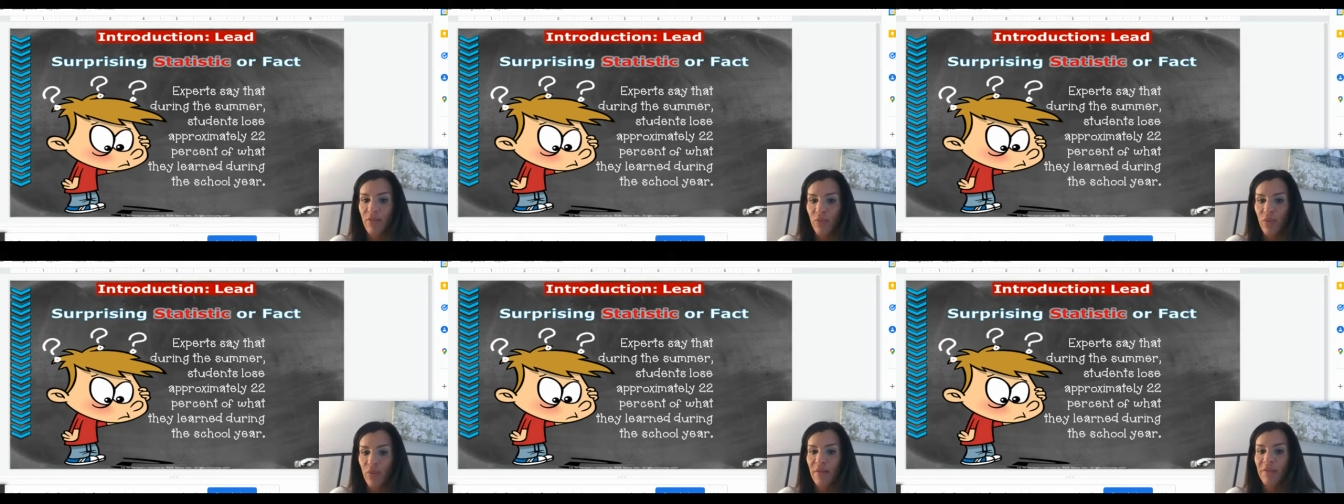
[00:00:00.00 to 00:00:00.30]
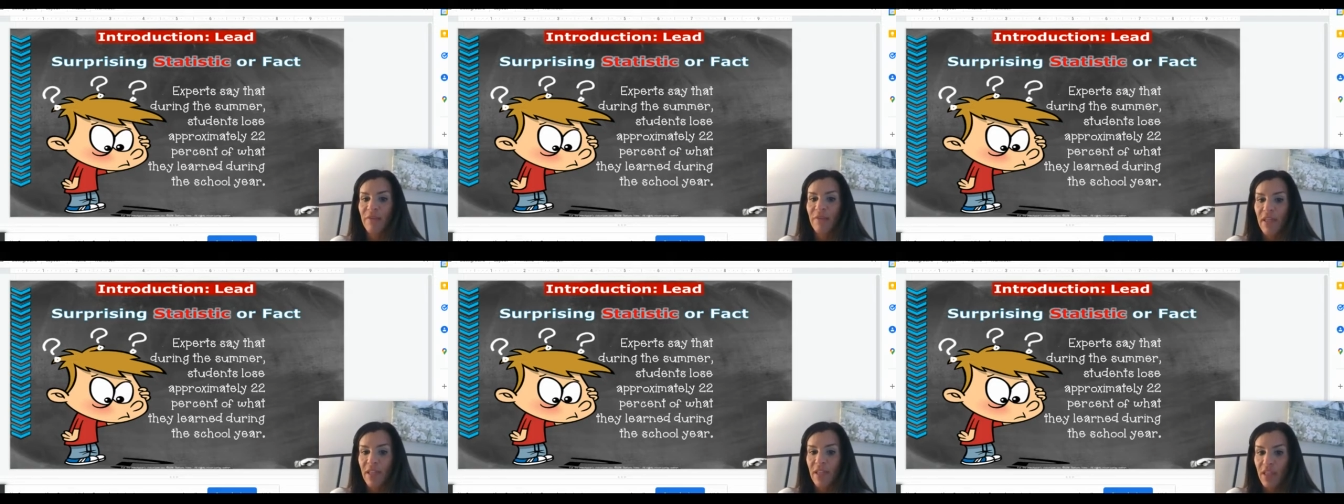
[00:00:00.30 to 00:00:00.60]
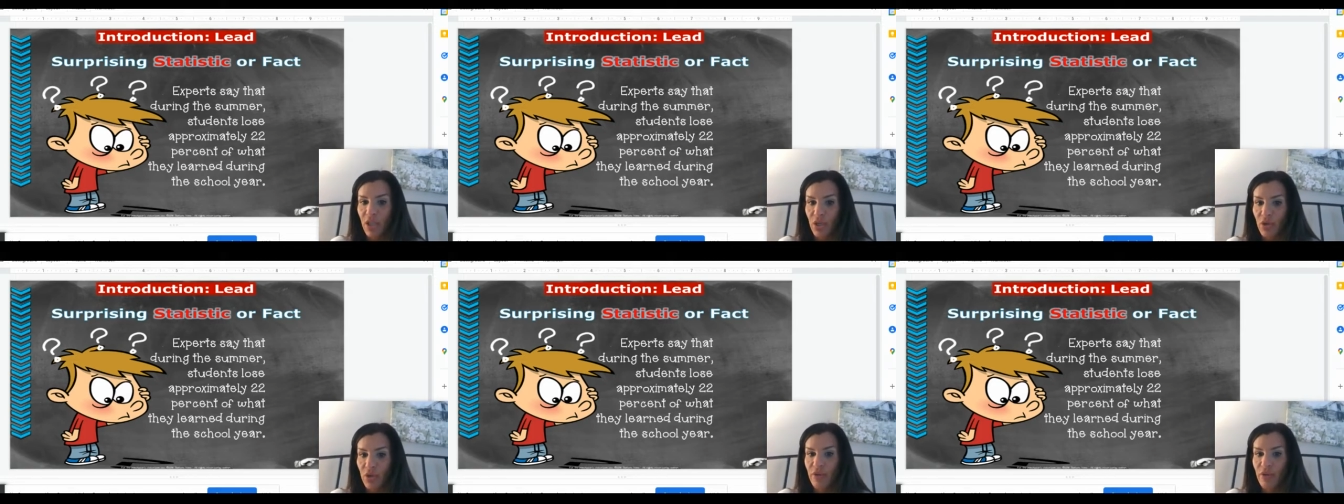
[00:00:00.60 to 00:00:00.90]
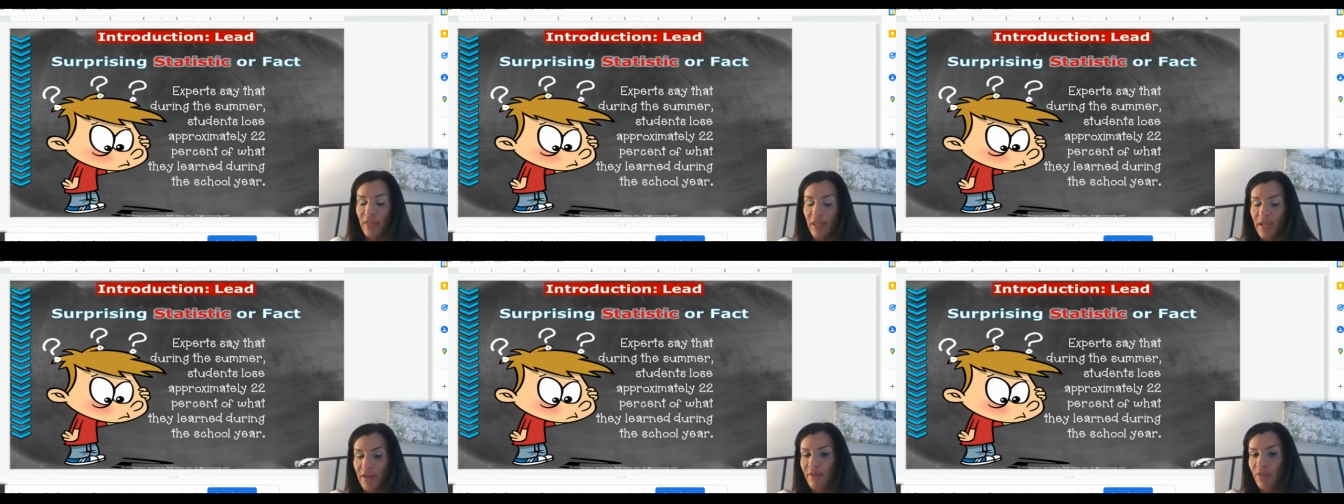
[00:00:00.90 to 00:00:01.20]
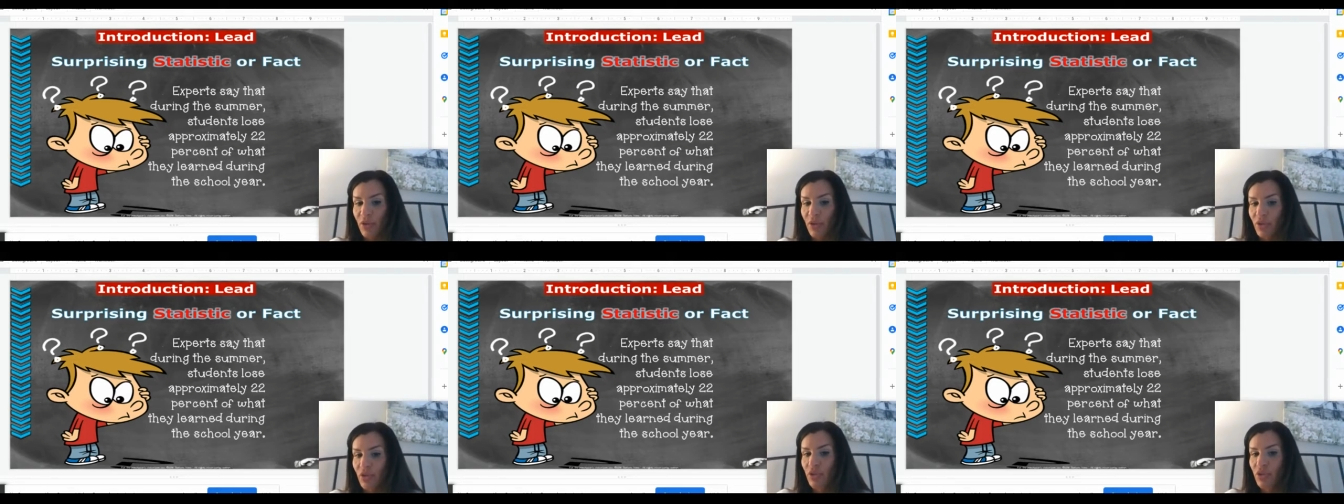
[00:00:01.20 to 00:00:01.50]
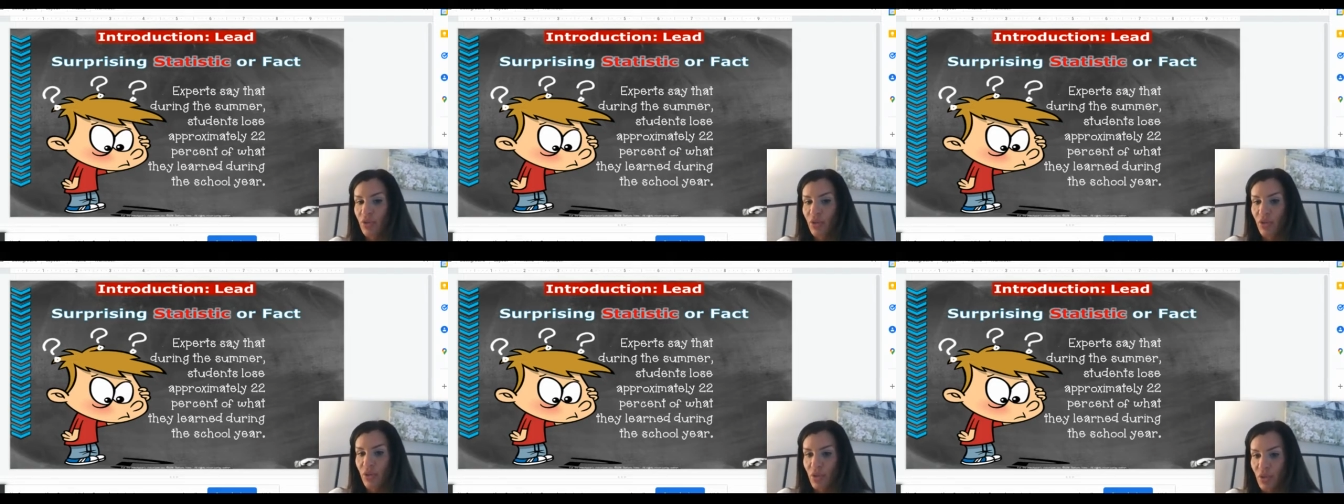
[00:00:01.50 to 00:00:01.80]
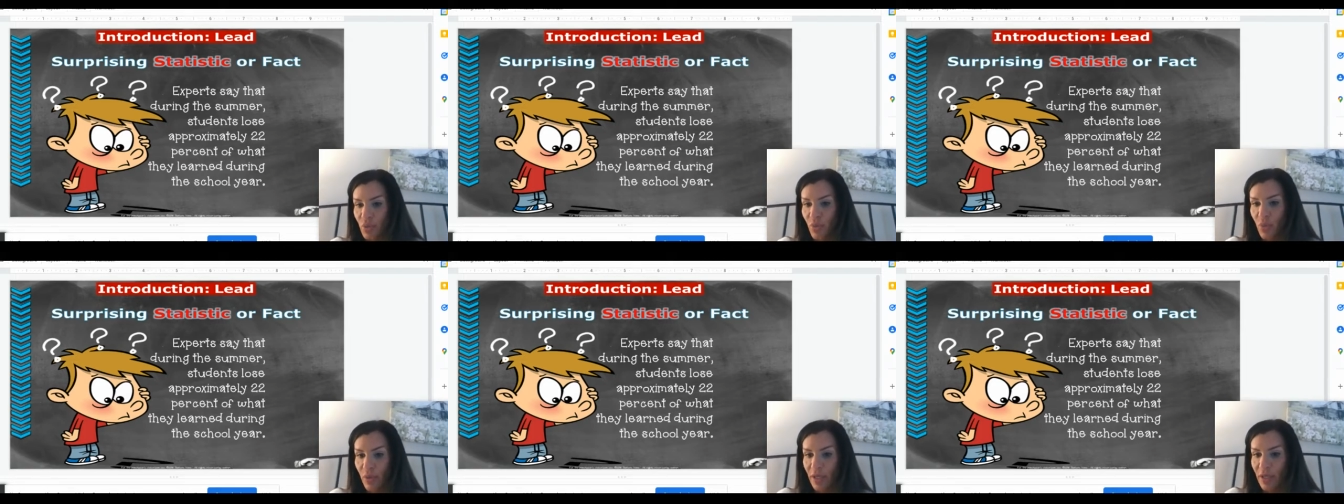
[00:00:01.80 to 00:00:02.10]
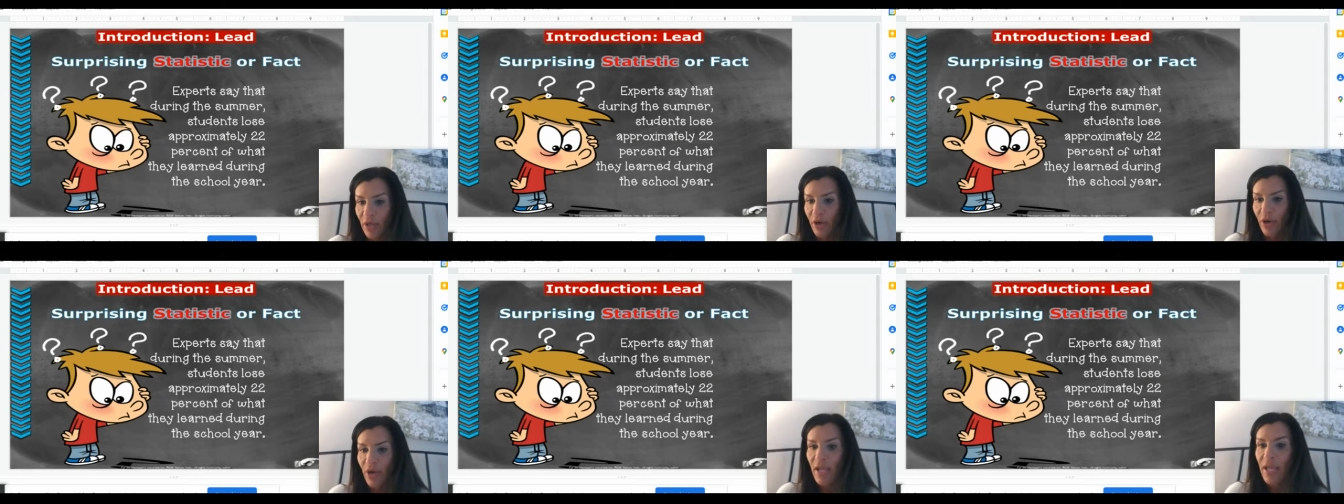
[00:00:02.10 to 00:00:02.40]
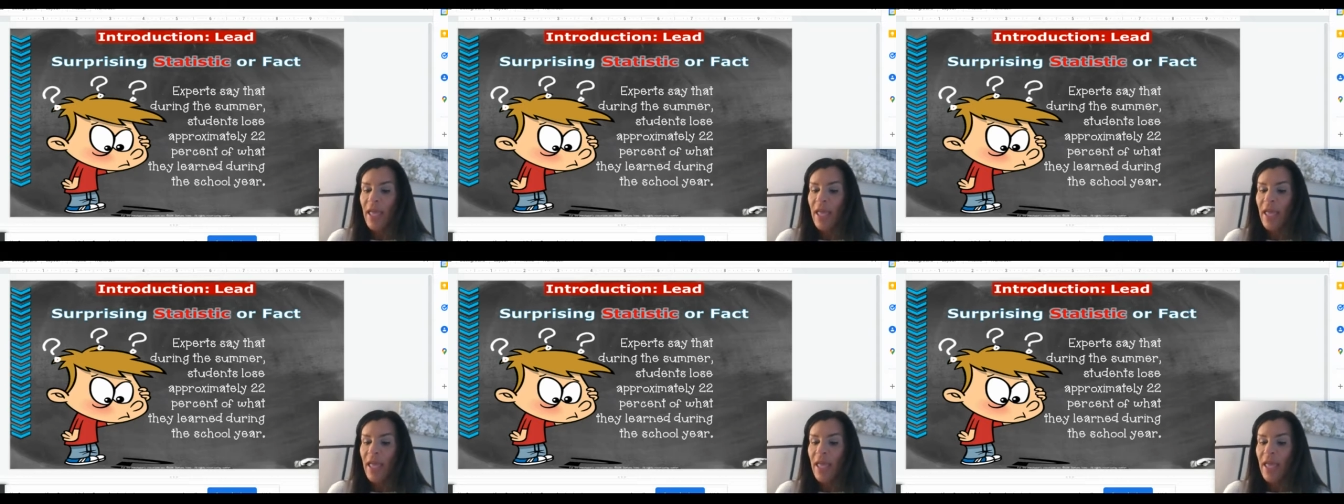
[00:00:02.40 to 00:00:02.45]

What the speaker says: of what they have learned during the school year.